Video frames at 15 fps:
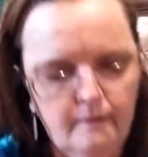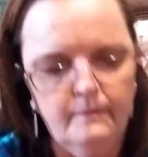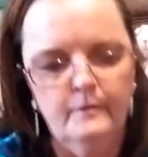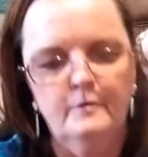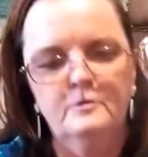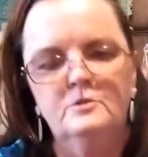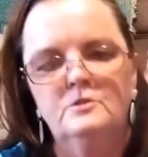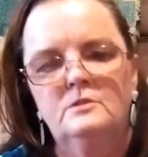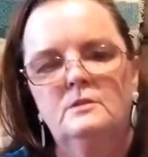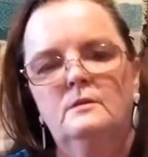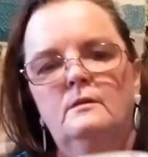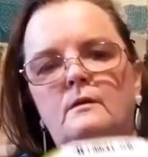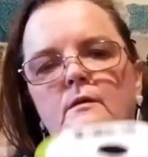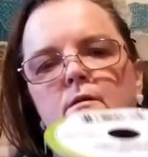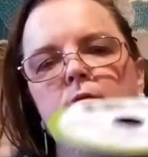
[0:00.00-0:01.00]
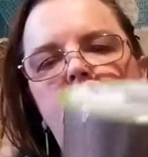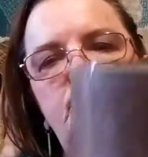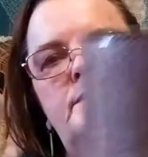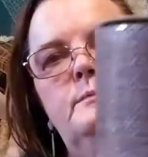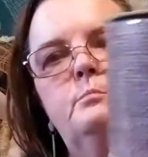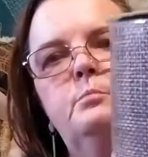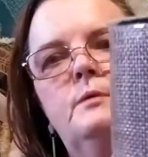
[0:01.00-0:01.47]
And there's the,
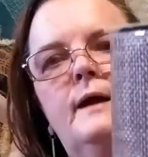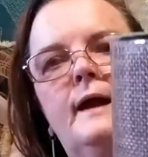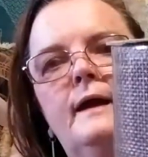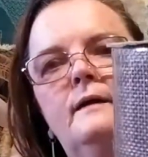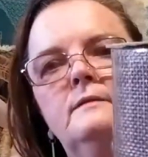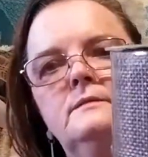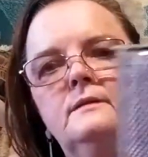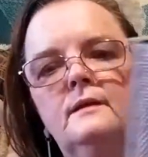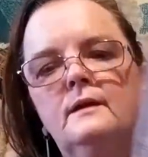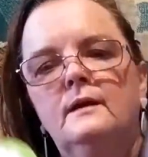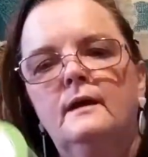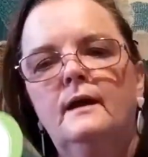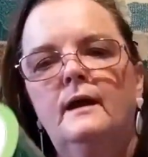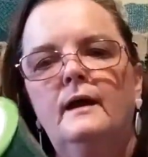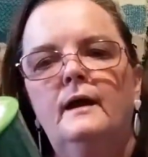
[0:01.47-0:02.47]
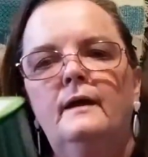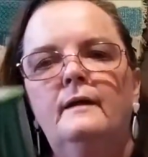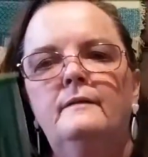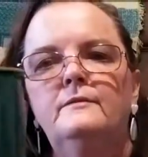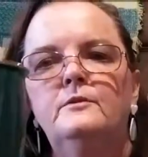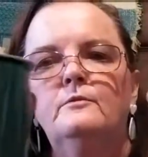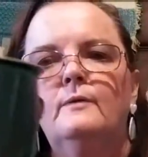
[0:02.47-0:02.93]
the brown.
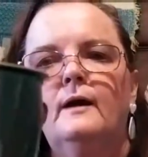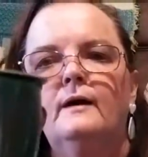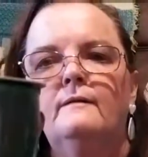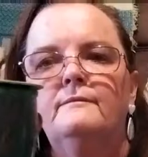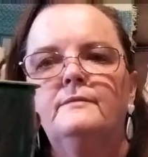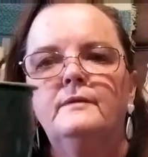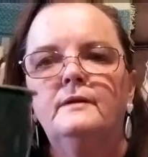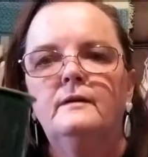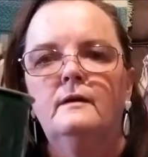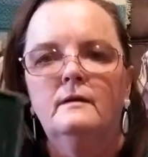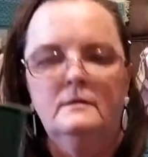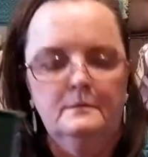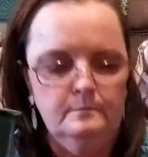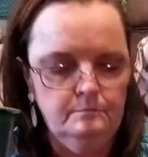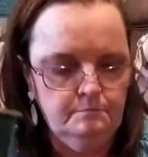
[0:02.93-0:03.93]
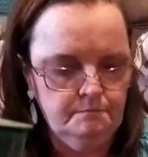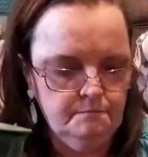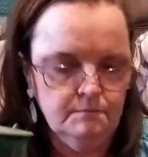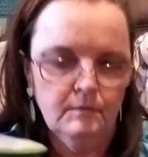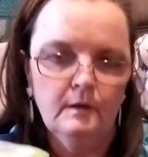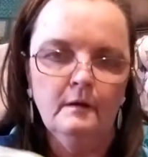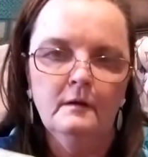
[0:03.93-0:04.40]
And you have the, um,
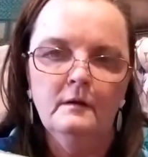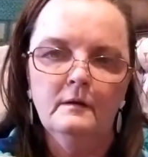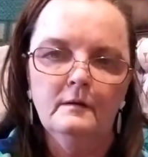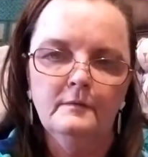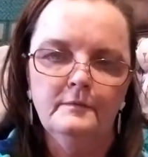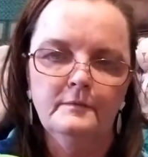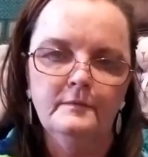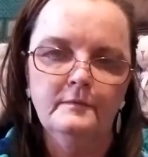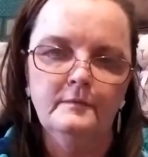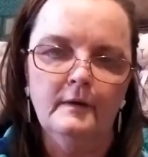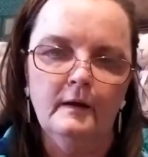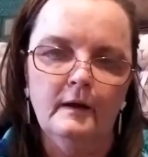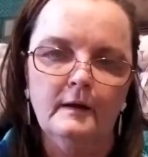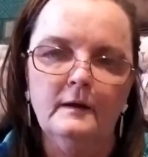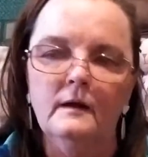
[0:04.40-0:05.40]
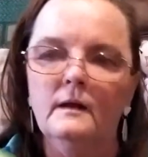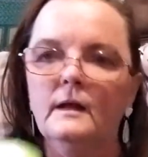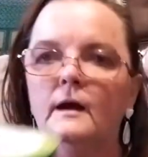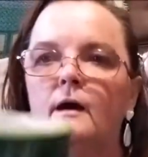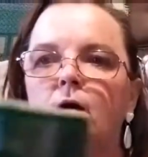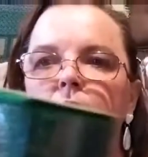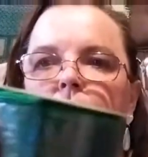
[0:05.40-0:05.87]
I call
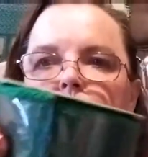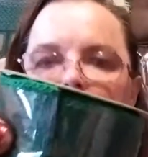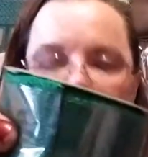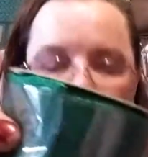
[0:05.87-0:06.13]
it hunter